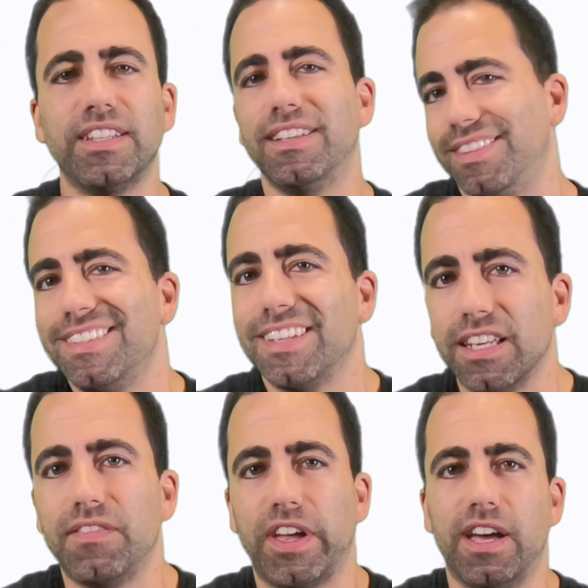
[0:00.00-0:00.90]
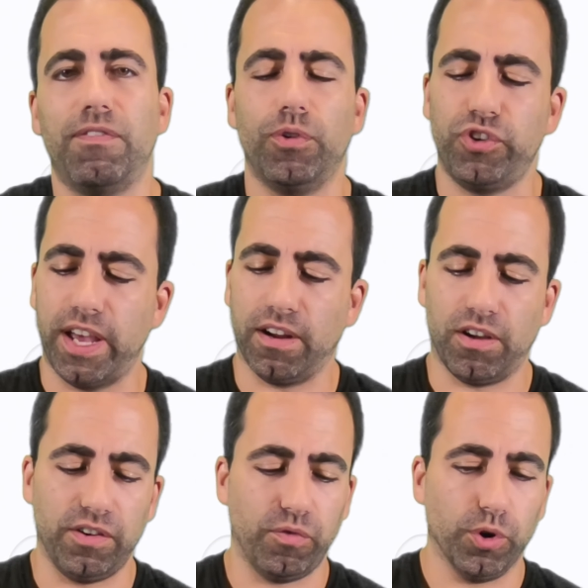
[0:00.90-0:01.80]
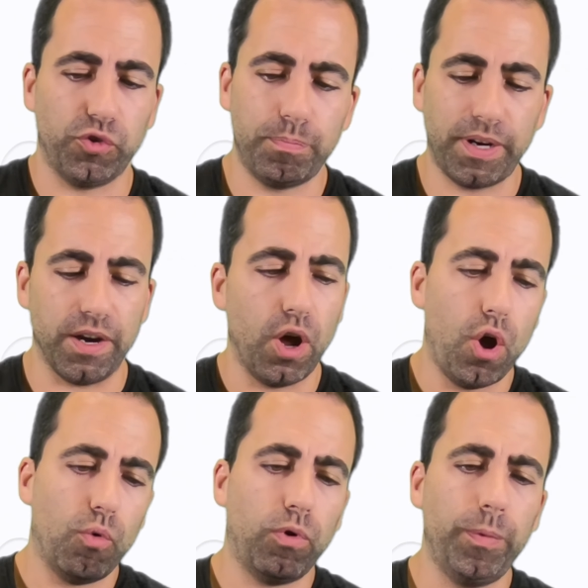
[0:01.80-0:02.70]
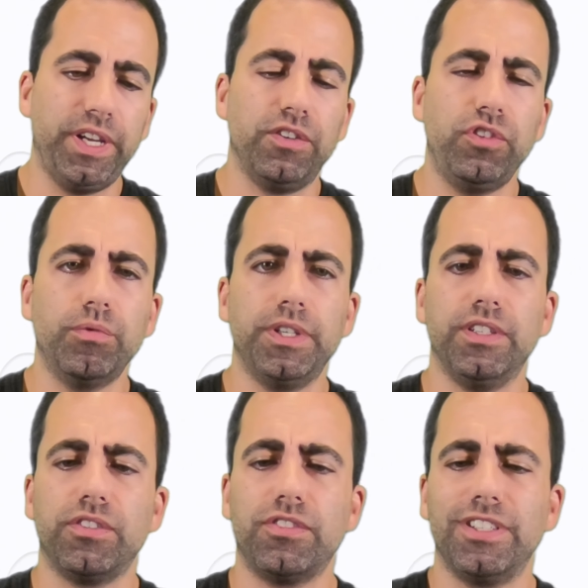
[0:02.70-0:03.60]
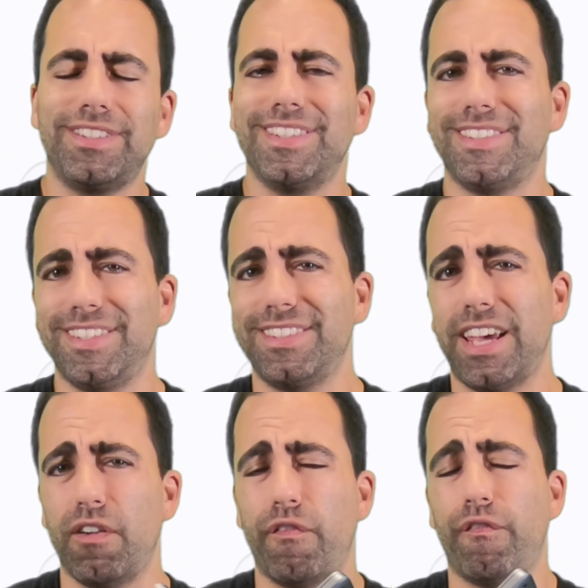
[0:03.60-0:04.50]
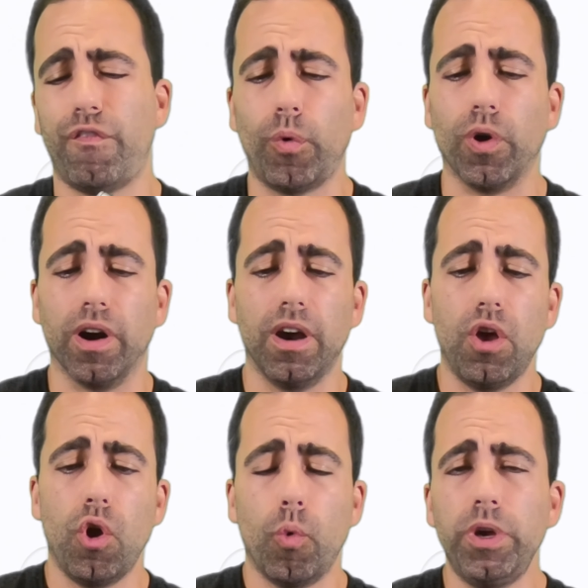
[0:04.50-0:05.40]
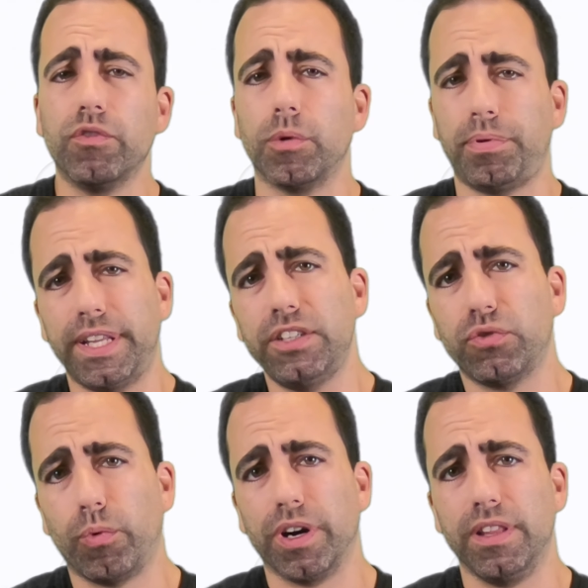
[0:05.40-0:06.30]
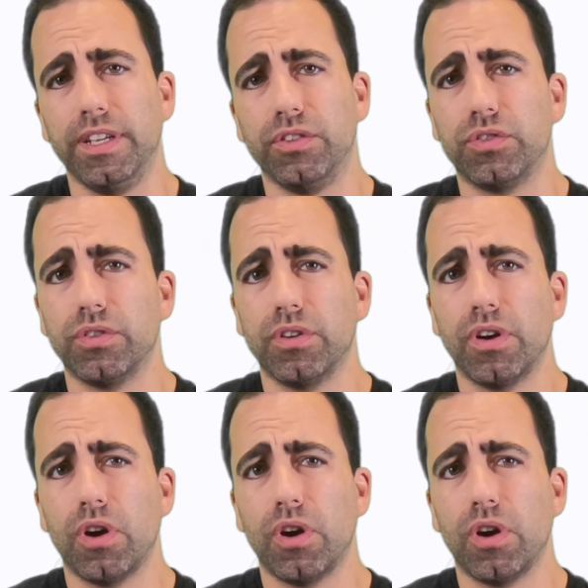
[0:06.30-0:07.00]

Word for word: At least they left the headphone jack on it for us. But what we can do is, since this does have four, we could replace one of these